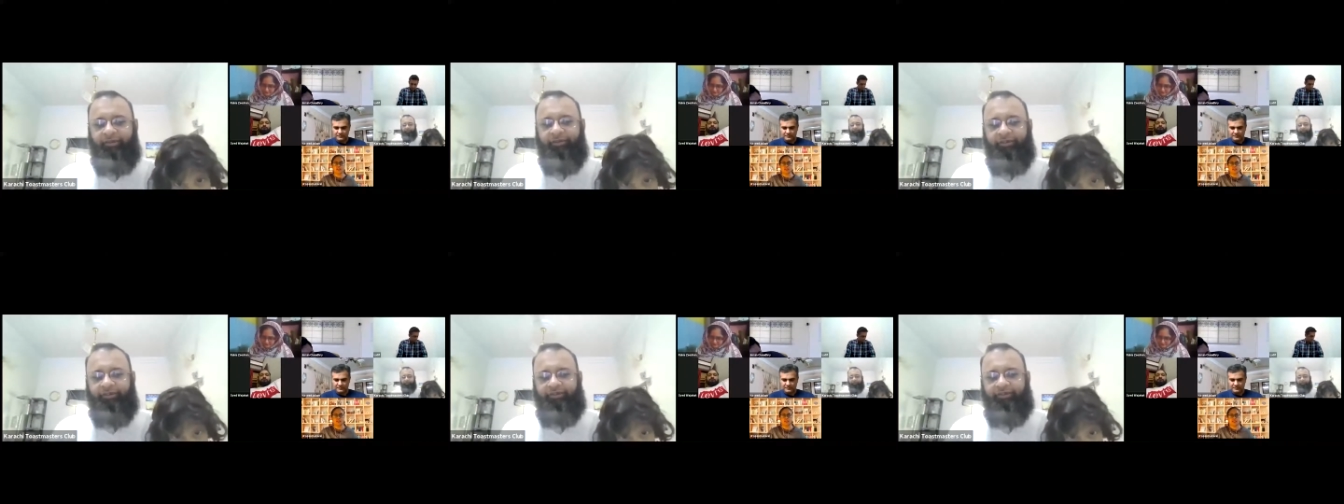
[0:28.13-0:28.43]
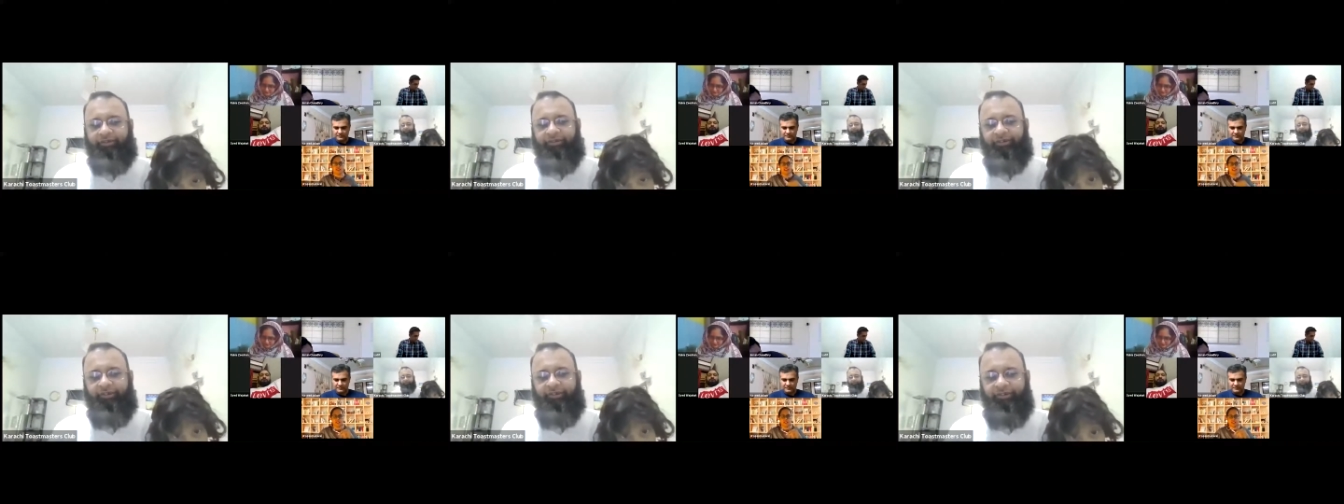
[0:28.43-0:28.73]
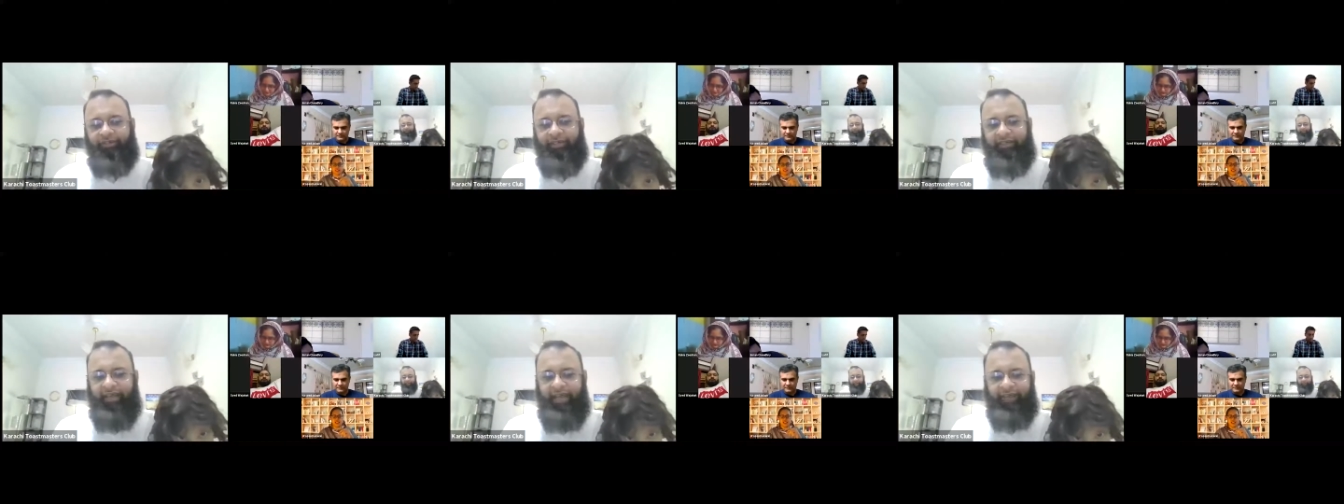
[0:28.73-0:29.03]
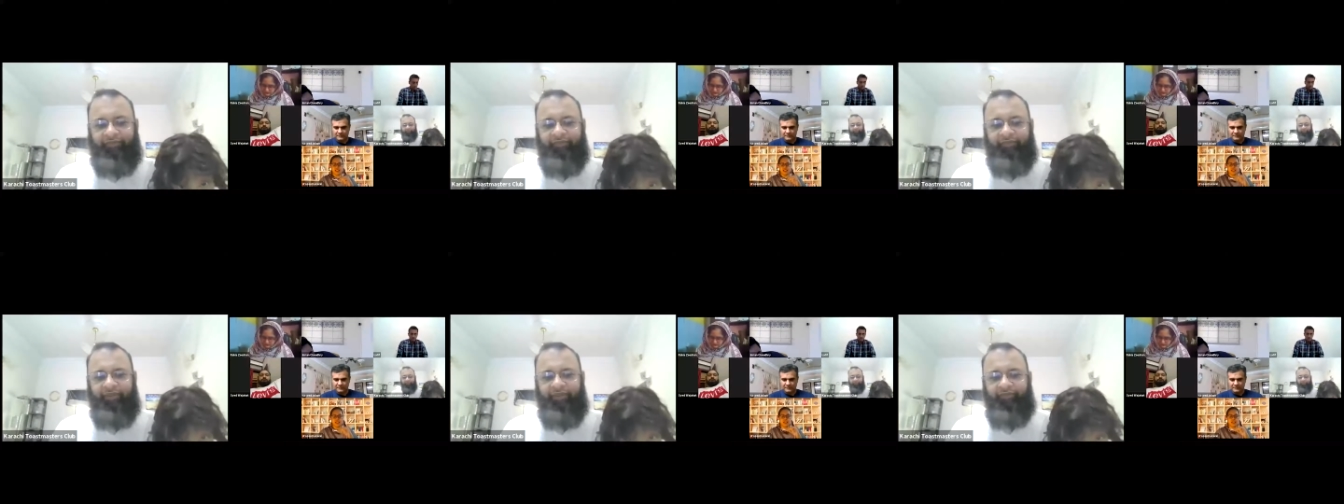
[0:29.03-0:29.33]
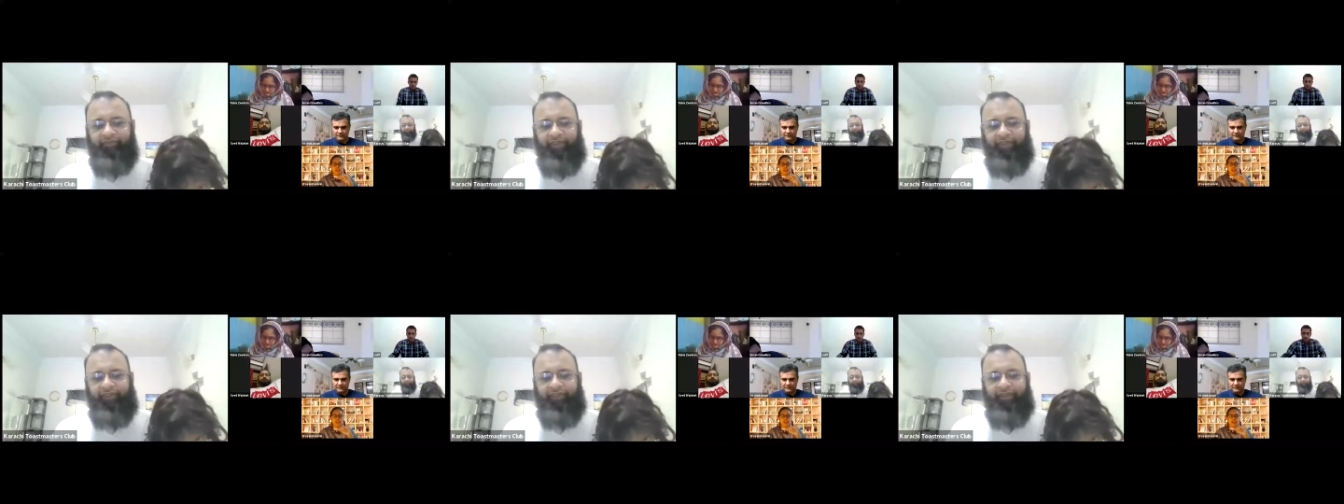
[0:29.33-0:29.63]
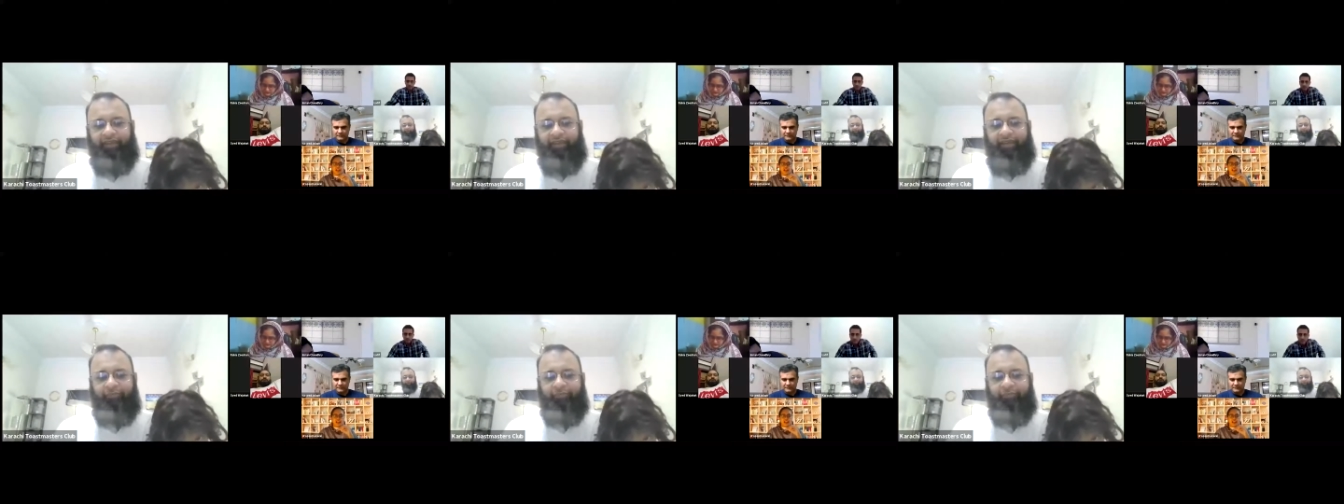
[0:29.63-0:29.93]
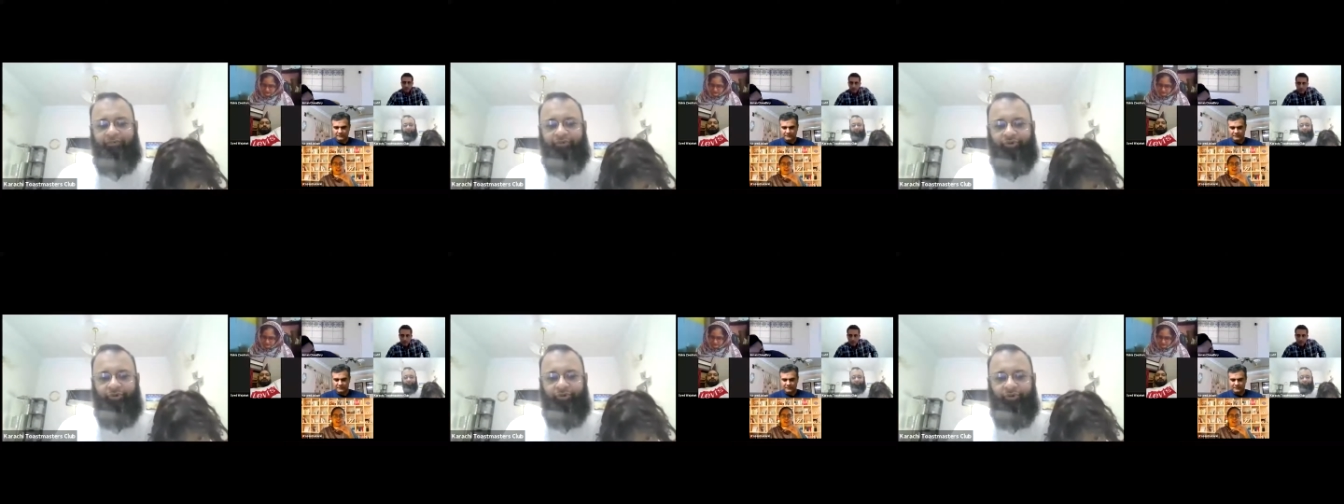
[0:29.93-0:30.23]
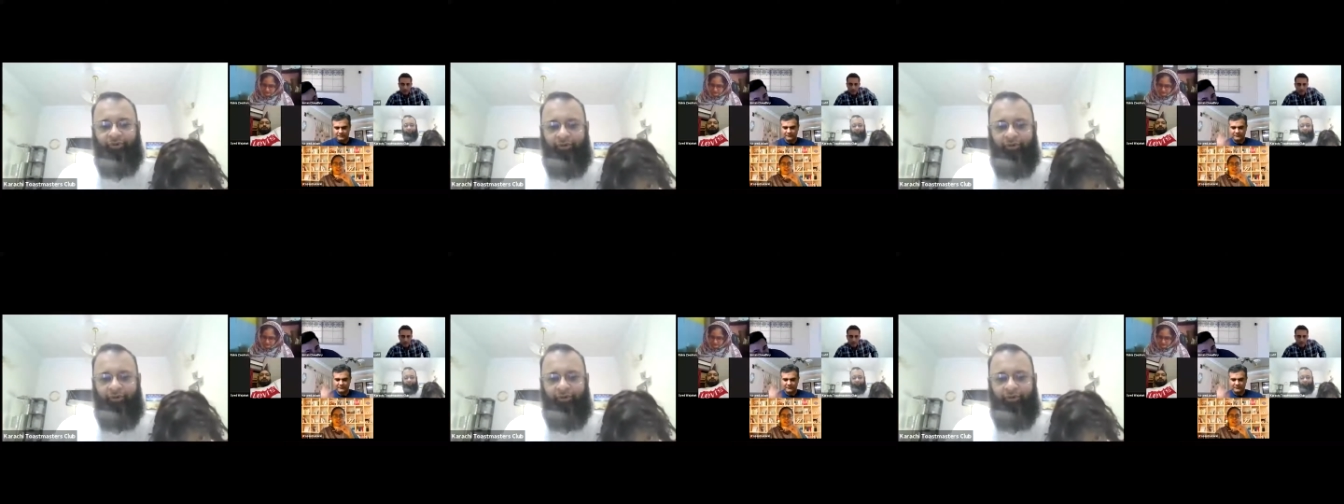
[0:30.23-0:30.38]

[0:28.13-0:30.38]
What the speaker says: questions that I've been facing, and I'm sure.